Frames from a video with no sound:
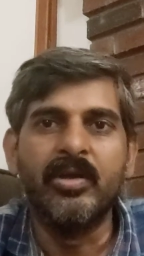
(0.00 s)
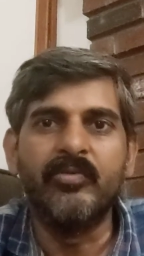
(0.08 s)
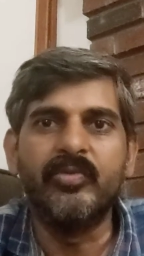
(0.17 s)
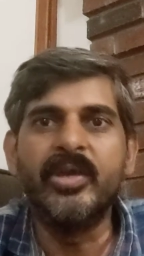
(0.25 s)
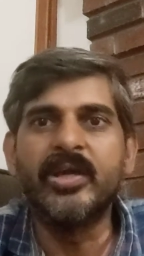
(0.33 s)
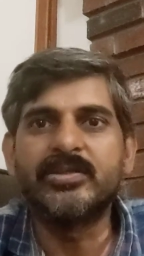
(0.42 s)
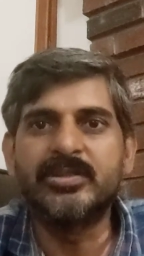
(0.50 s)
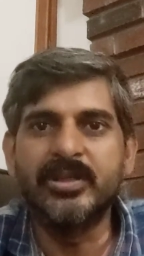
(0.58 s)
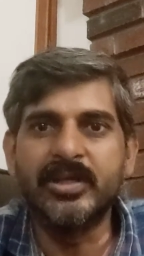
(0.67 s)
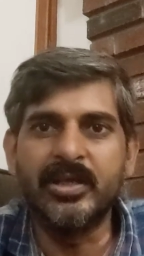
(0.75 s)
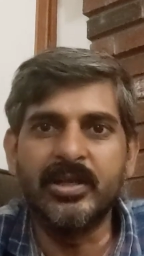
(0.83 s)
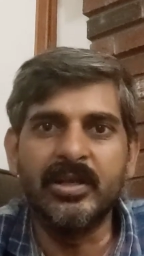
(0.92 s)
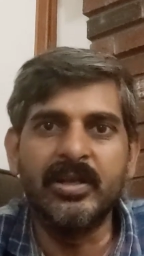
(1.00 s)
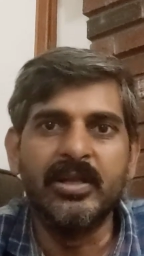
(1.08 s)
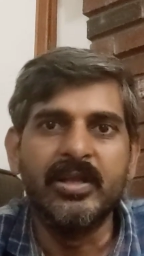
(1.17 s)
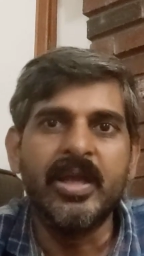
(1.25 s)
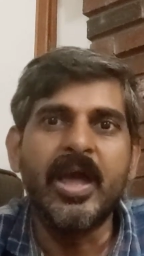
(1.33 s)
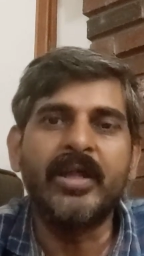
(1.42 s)
VHDL,
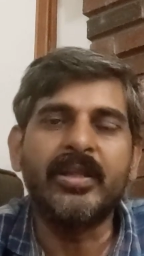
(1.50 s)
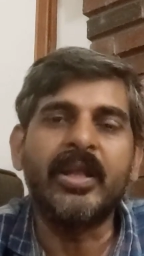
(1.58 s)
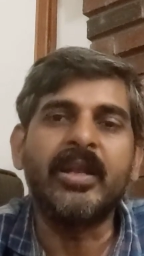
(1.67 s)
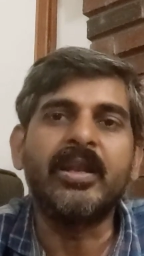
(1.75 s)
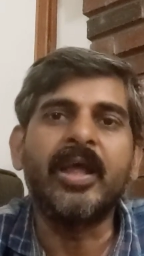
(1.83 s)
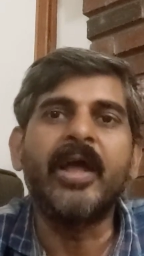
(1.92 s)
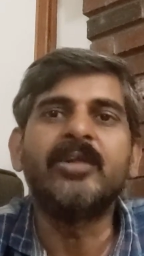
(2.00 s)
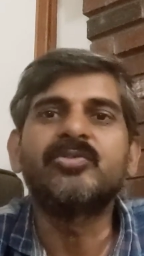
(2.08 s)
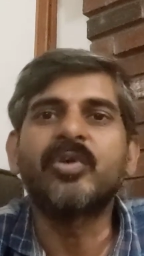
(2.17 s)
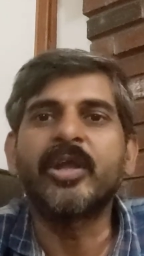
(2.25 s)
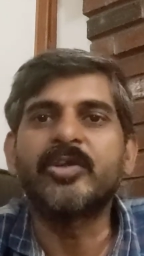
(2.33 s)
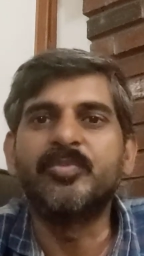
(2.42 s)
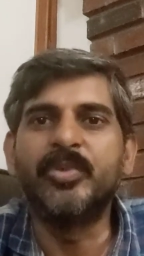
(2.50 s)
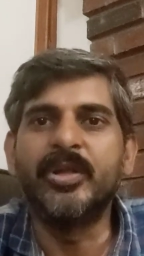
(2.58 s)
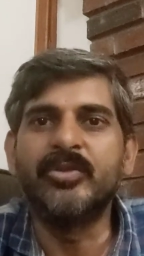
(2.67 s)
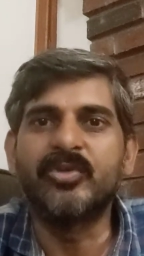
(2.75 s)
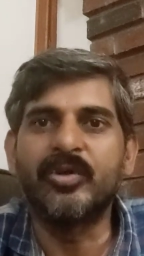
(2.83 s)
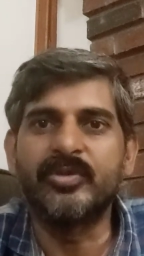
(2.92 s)
and then hands-on
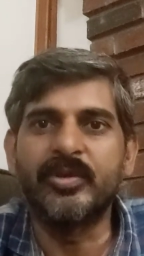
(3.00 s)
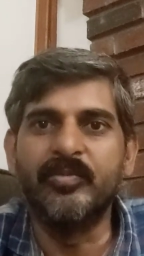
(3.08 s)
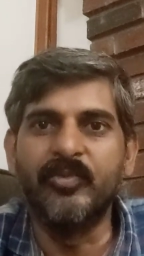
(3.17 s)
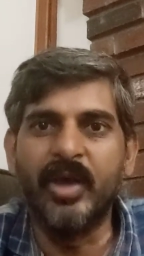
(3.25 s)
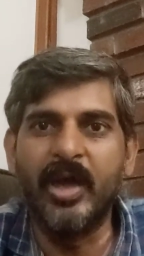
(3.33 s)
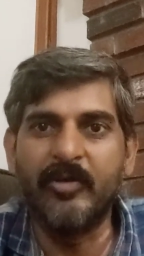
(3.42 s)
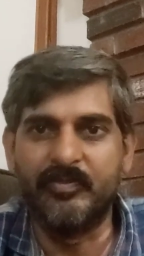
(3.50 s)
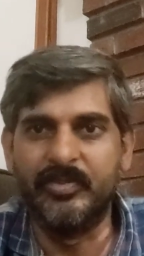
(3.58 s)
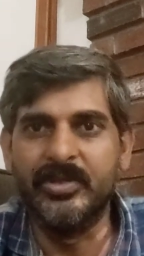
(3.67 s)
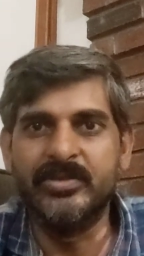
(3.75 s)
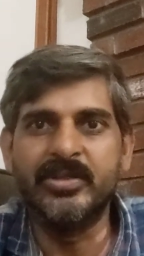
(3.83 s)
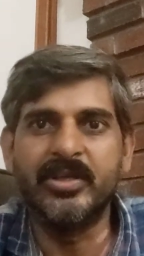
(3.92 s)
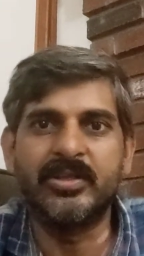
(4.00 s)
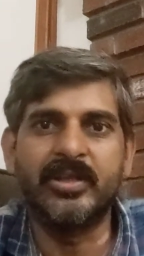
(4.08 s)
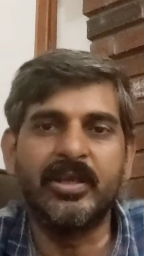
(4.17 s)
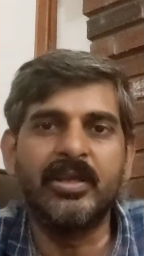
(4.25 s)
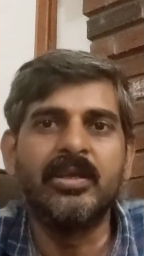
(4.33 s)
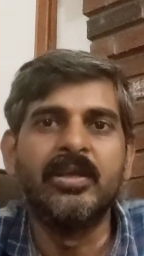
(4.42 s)
experience on some FPGA
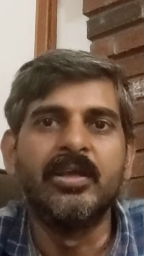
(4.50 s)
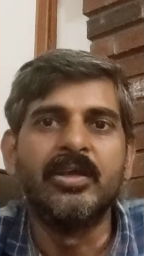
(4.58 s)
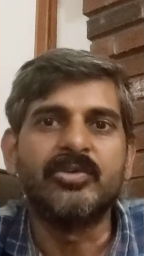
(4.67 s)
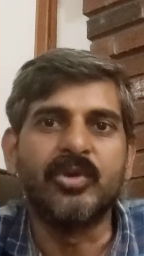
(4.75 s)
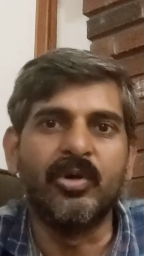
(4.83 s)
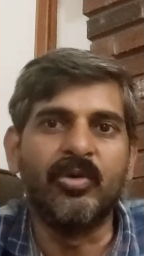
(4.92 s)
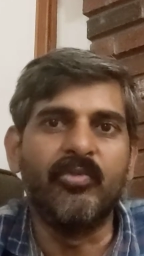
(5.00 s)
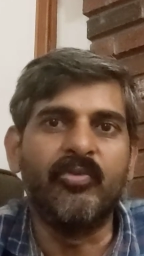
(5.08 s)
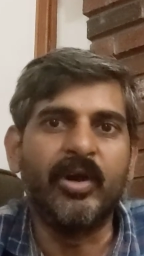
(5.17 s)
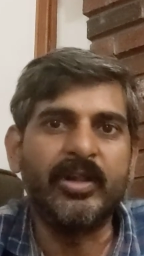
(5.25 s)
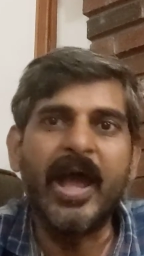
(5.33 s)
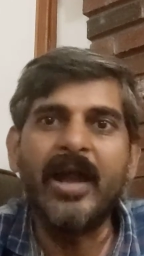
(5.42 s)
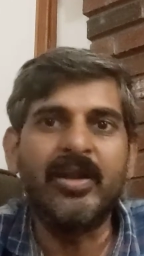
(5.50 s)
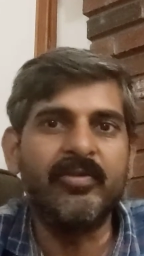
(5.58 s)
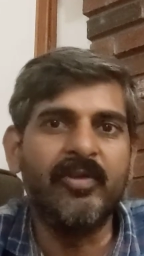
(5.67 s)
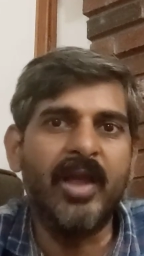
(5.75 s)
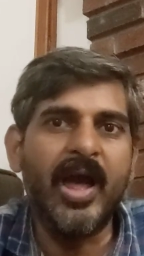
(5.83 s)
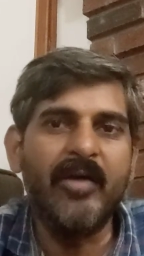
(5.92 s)
thing. So for that you
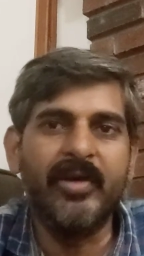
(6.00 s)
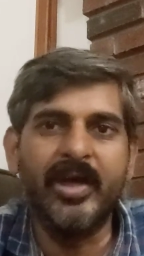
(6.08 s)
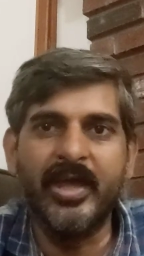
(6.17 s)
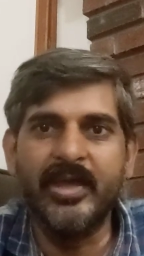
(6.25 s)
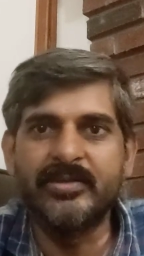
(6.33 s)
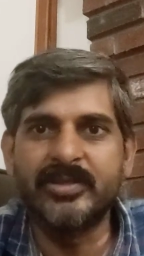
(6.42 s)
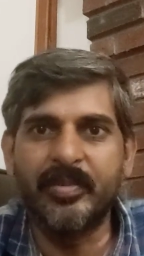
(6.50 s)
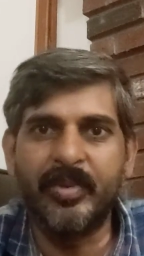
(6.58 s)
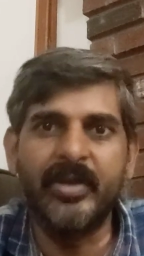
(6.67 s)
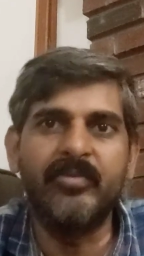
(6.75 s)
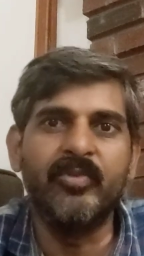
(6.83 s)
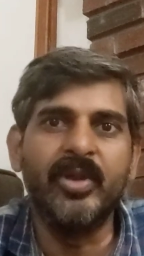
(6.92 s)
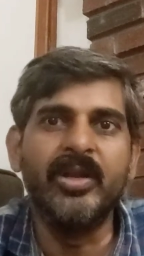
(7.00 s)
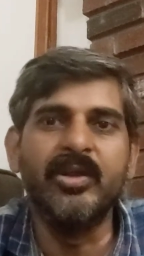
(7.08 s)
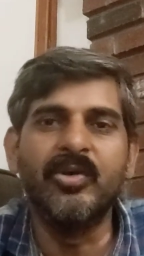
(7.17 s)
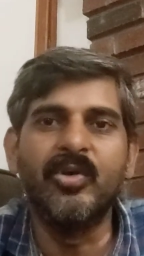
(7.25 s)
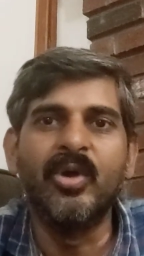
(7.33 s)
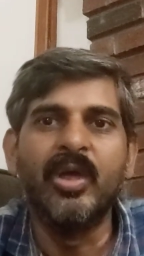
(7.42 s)
will have a separate
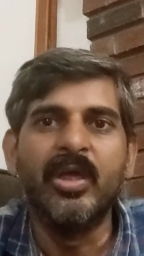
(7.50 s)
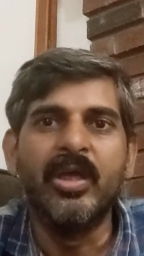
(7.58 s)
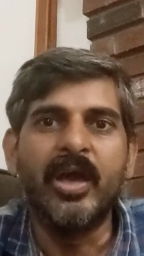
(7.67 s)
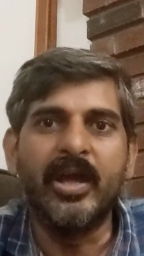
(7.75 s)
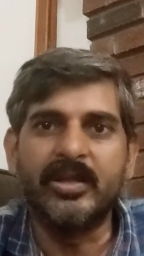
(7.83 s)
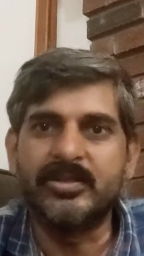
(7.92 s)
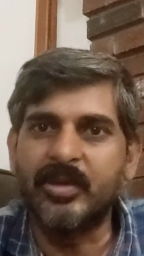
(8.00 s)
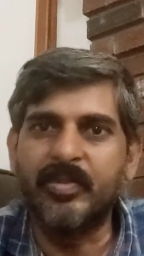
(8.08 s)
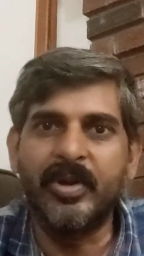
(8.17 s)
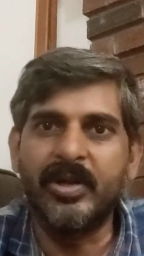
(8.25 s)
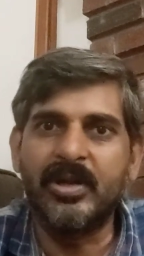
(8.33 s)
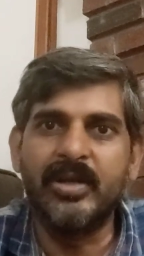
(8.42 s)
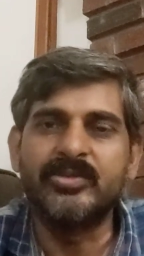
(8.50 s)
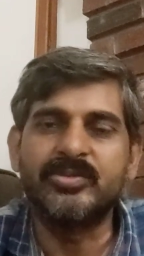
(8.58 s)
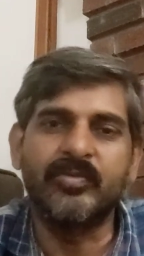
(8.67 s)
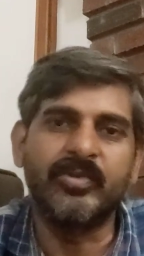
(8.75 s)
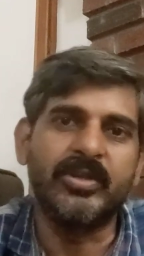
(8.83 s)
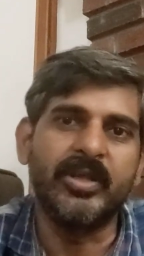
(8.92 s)
video and a separate list
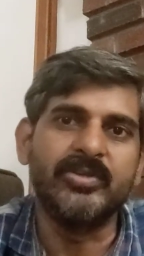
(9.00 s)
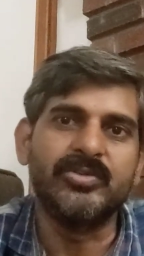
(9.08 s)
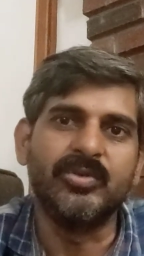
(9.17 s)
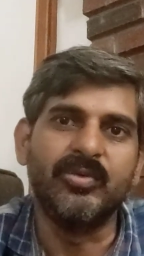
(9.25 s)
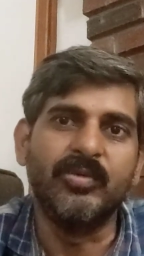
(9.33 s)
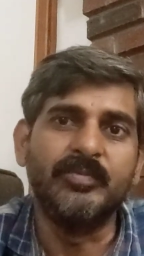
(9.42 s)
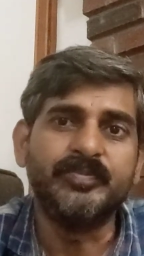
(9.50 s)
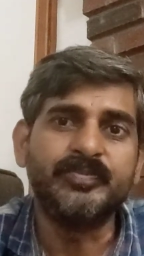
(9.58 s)
of the things to do.